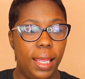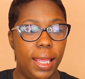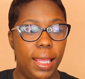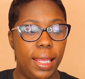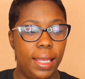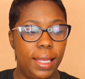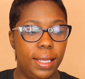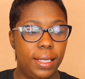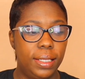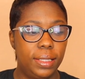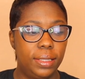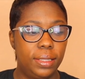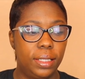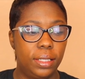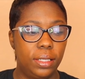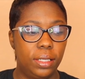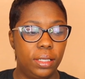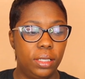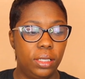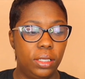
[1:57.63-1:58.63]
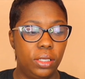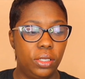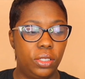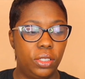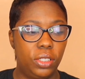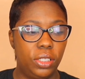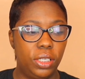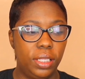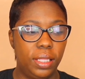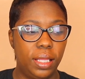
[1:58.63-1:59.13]
And
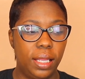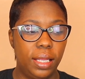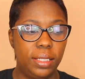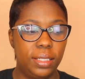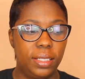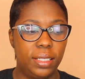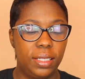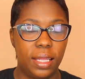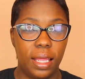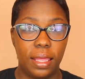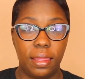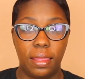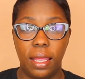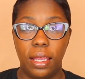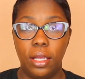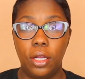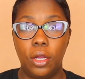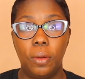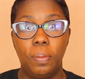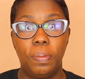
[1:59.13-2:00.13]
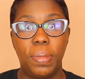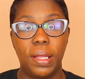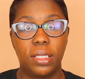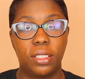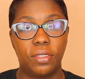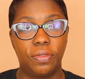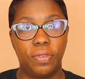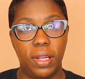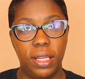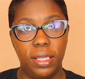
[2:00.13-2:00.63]
she then said that her
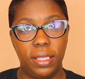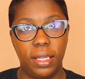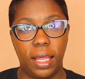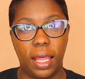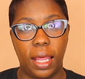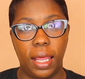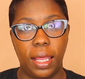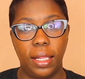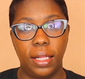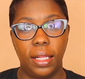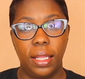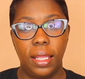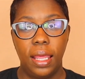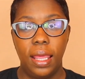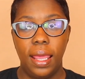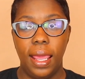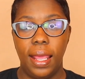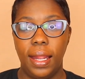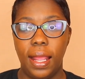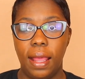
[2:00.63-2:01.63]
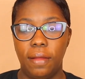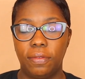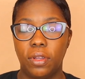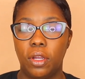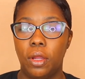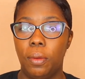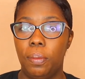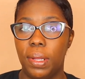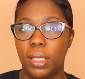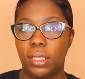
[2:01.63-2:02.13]
best friend died. And
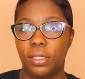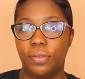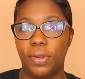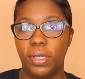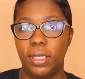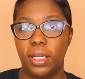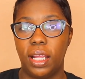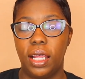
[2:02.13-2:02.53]
after her best friend